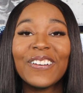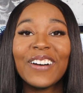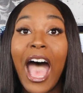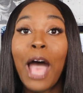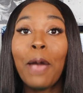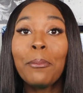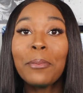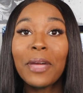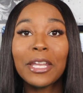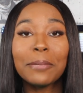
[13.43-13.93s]

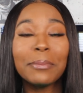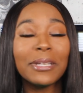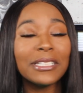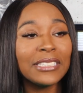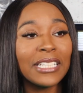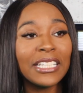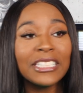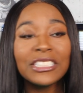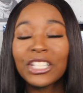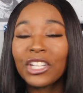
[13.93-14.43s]
I'm going to
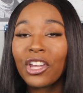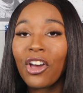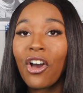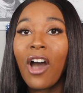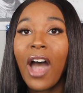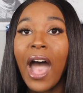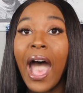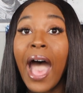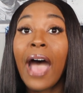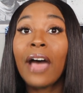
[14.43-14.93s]
be teaching
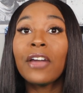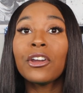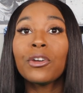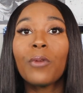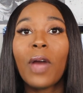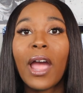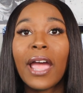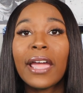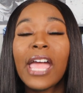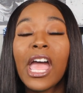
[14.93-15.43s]
y'all how
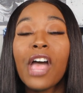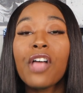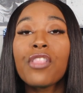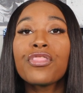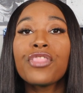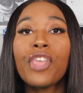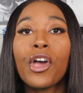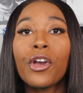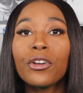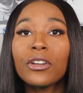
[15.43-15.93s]
to write
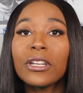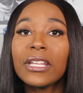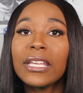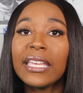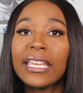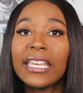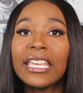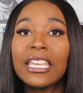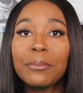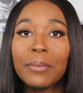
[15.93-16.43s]
30
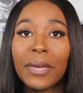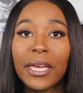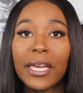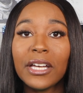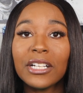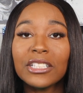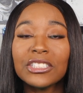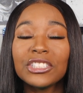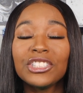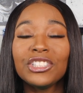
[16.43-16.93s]

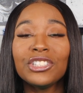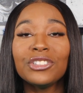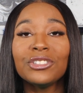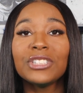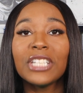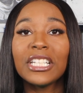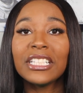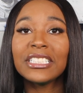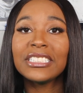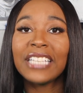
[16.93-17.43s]
emails
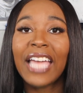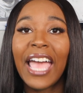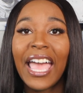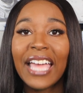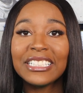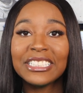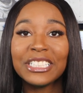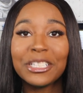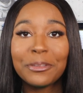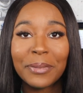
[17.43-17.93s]
using
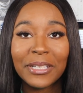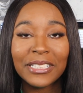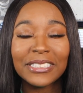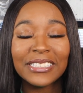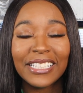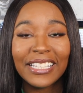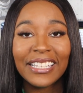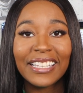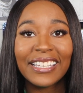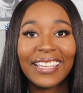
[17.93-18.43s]

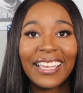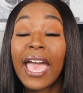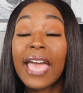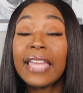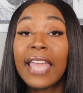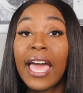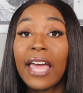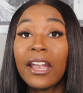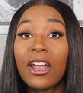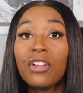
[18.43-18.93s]
ChatGPT.
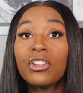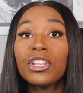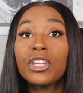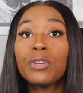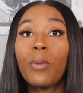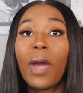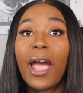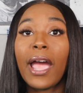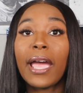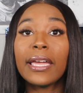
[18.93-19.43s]
And not
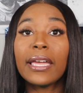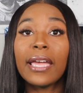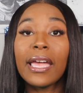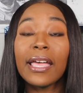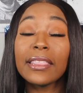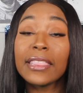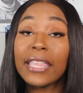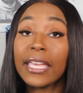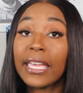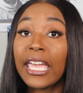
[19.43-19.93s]
only write
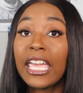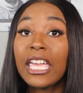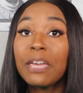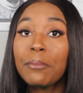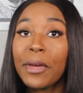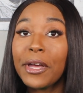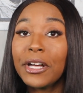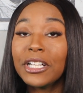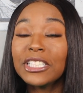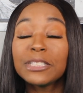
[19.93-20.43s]
the
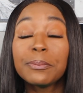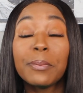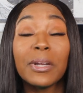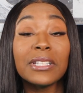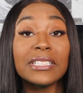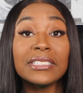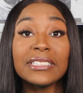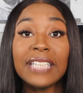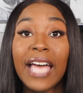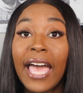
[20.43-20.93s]
emails,
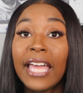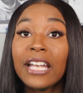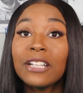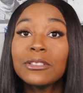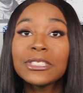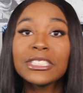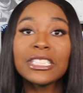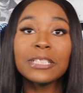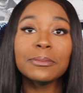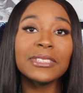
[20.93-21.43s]
but the
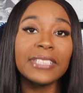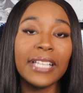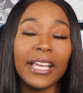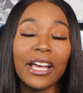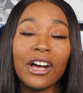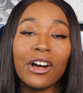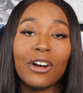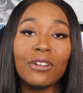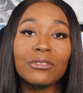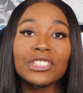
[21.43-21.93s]
titles
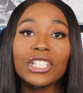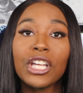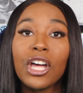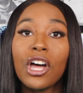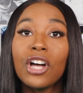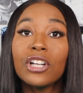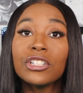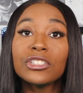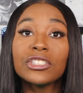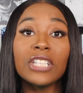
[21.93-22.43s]
themselves.
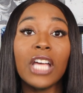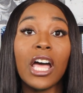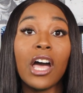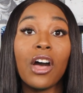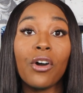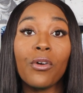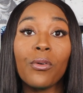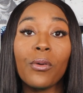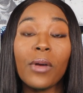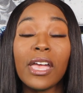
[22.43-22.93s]

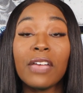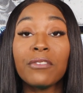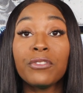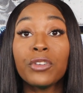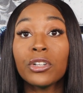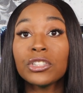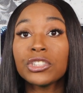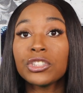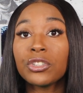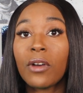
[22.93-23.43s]
So
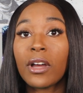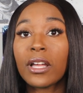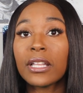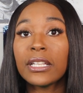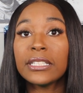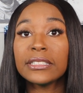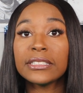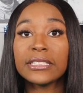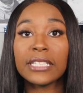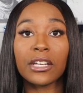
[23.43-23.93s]
if you're
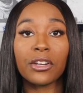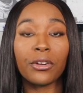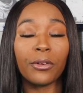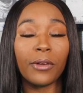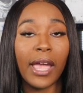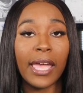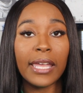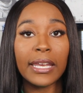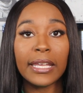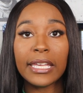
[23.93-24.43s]
struggling to
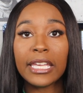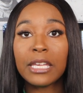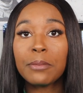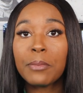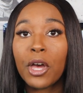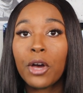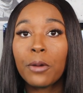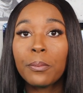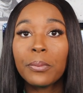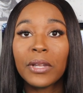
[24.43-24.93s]
create an
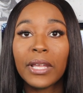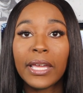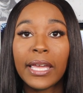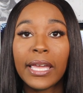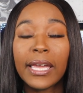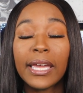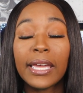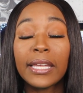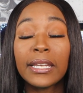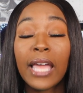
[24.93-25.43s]
email
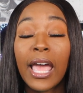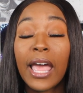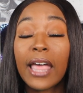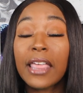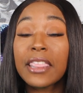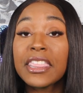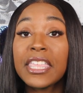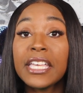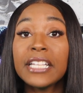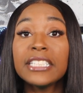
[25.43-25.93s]
plan,
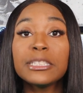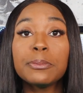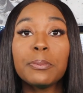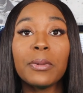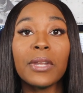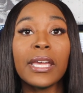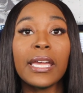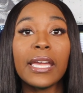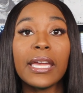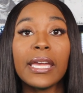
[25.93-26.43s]
this
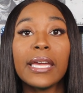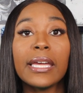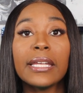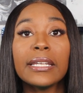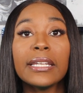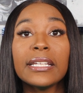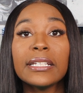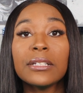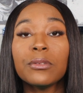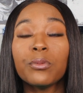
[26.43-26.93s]

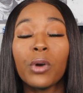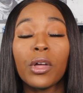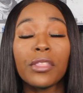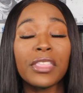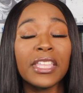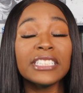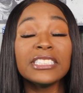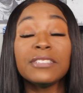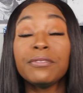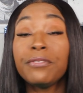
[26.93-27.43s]
plan,
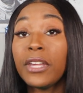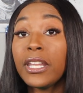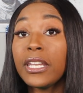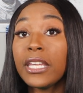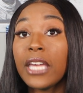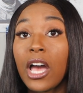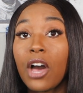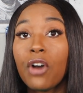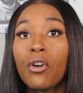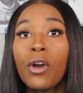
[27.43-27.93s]
well, this
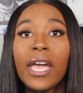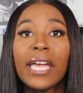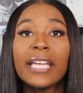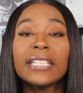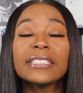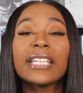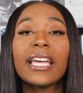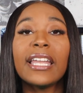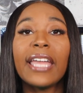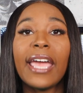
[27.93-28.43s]
video
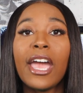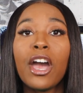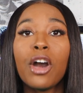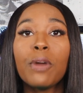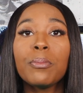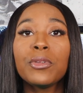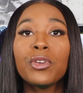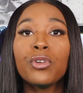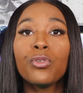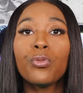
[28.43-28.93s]
is gonna
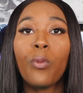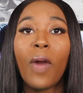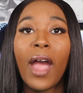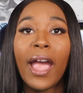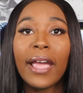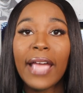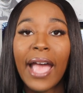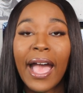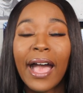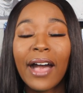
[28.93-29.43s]
help you
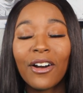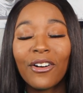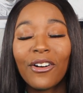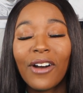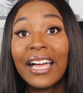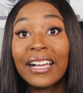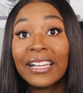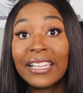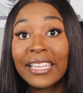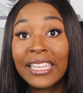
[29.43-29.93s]
write
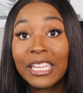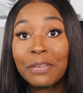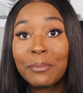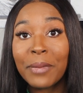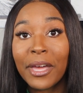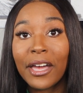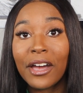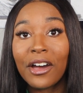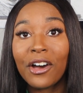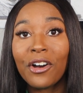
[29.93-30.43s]
out an
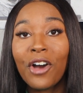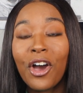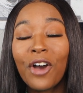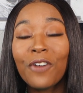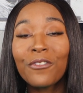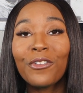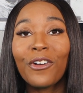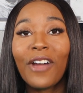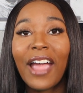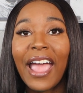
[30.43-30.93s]
email
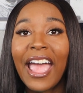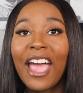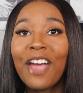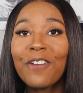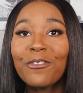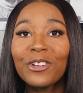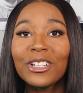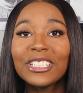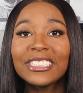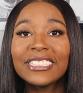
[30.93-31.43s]
for
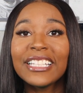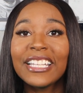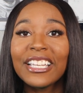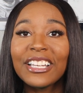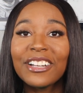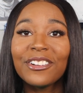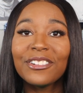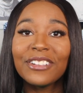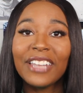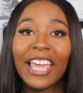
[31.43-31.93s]
every
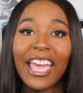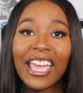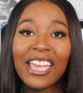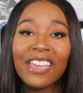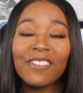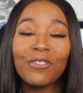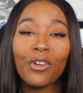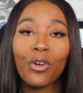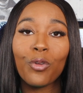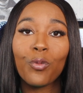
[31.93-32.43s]
single
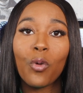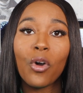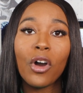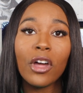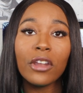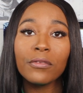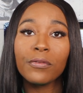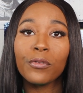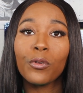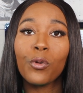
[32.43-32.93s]
day for
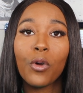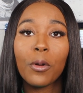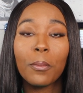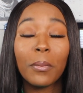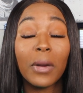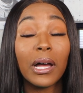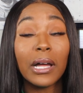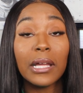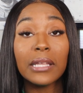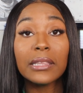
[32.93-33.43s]
one
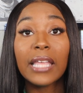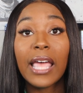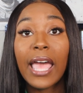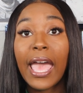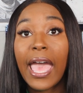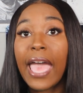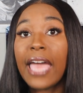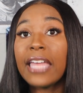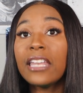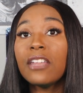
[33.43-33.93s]
full month.
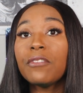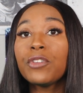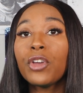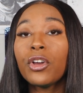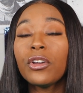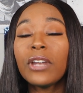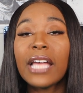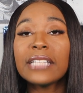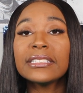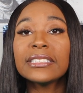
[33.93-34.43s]
And if
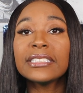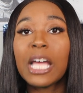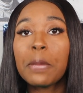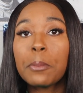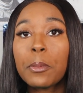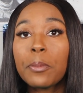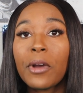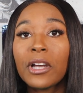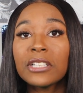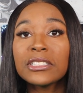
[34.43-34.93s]
you're not the
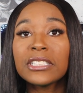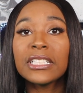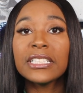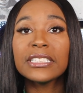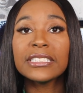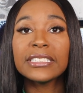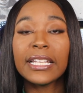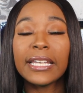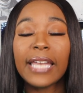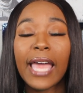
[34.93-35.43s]
type of person
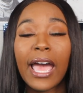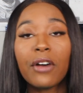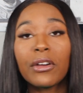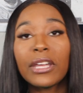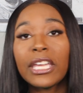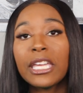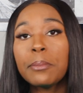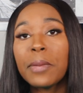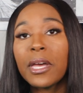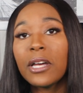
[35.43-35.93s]
to send
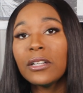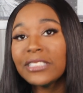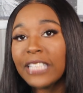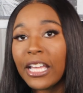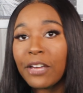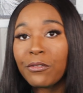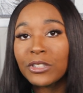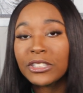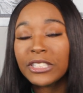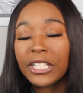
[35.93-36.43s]
out
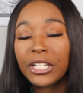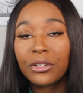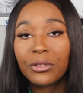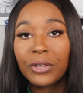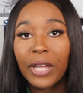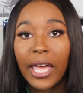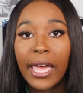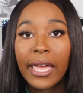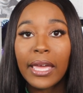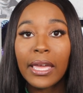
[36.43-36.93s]
emails every
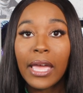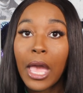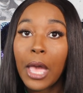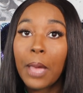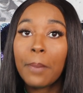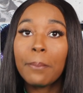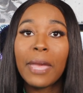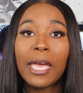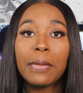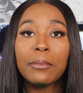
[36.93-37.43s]
single day,
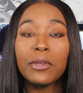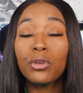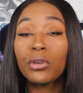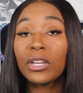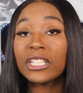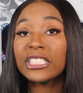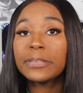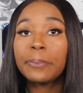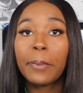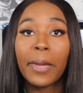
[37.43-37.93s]
maybe you
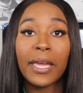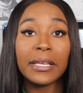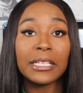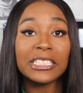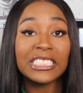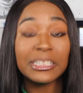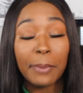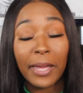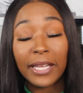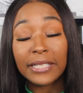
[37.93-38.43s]
can
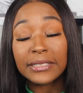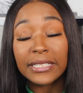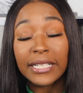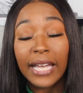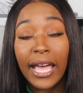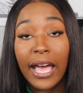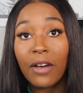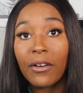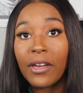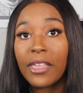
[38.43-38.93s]
sp space
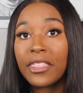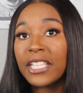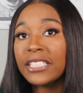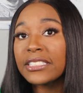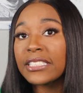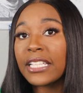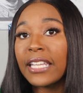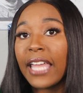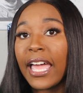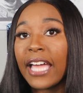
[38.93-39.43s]
it out and
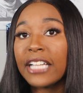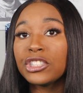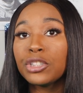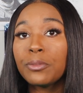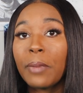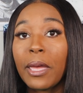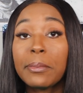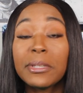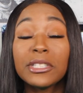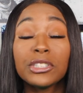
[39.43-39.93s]
this can last
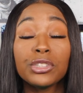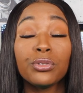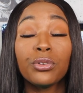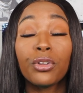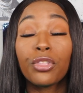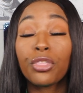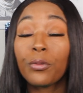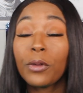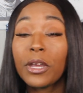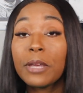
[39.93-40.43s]
you maybe
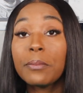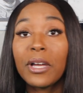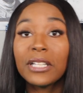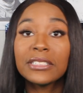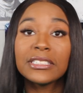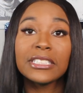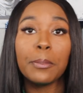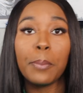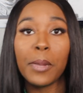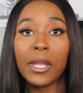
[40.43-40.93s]
two to three
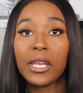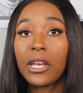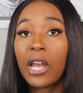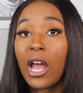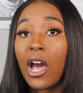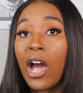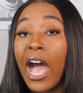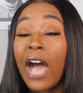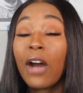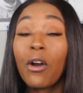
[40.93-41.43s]
months
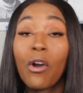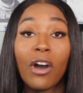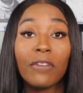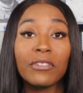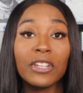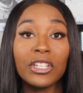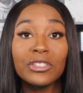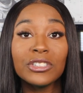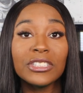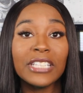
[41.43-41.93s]
depending on how
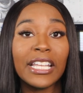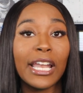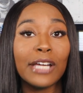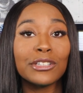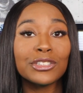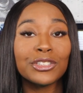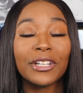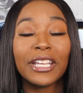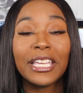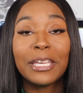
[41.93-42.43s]
often you send
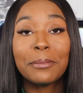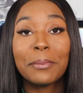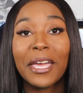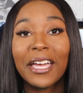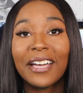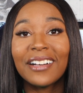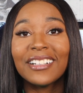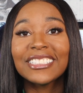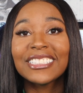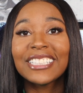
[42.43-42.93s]
out your
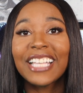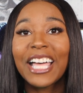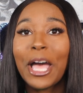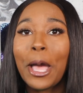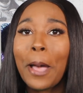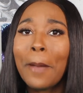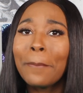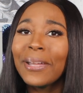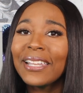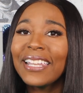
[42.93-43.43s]
emails.
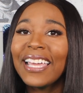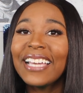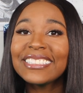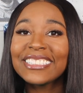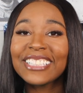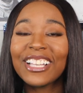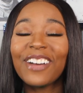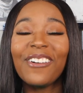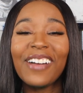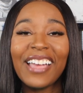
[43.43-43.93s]
But
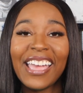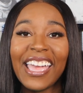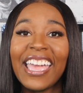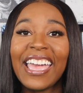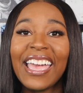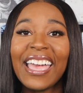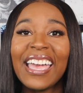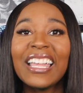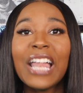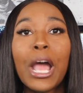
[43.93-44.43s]
let's go
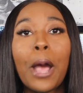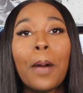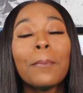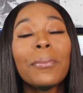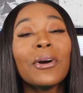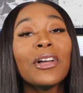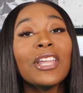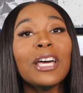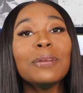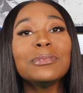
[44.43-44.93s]
ahead,
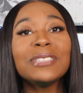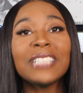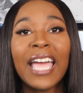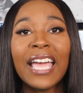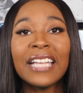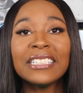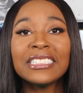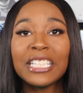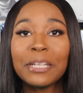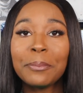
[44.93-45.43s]
pull up
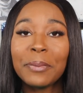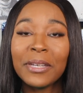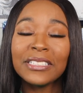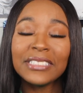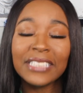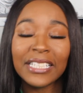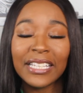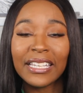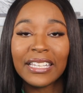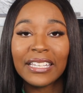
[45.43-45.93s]

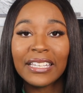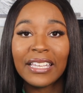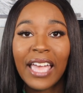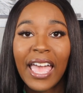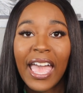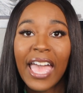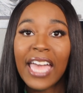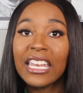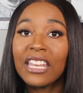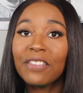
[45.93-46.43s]

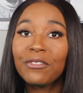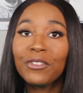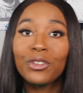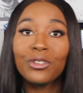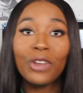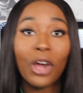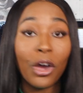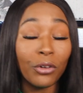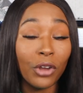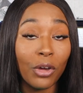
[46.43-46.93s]
ChatGPT. And if
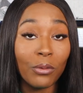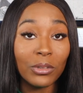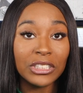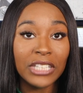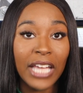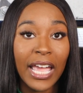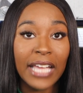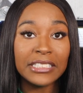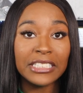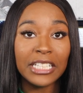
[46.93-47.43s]
you don't know
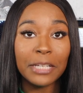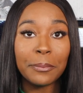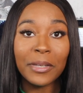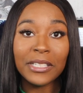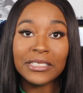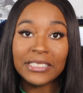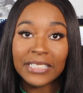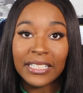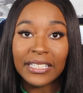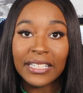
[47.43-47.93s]
what
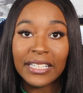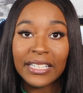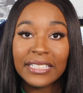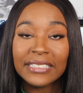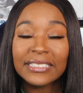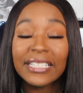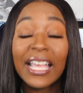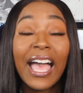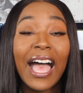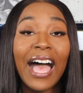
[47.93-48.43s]
ChatGPT
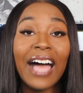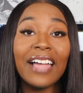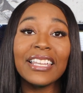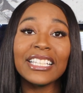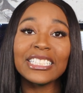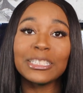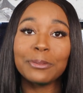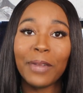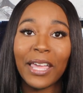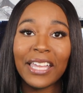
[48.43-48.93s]
is,
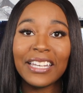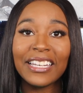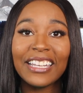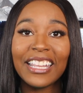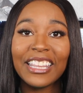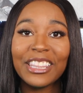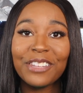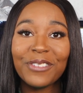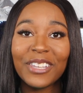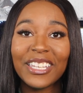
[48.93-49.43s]
I'll explain
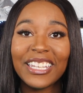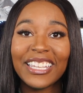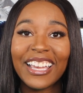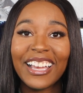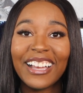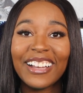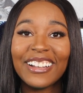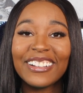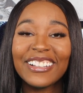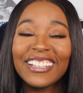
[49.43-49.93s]
it in the
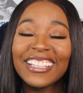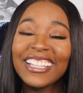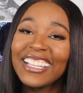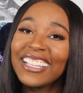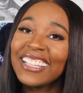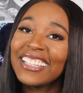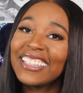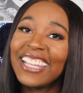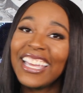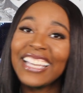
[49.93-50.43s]
video.
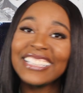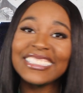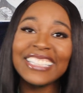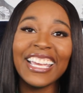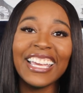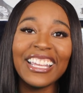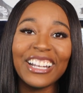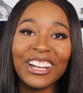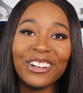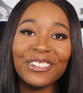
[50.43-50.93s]
Let's
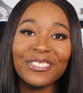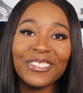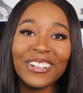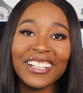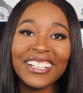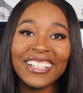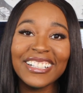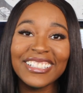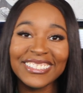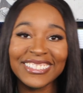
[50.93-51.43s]
head over.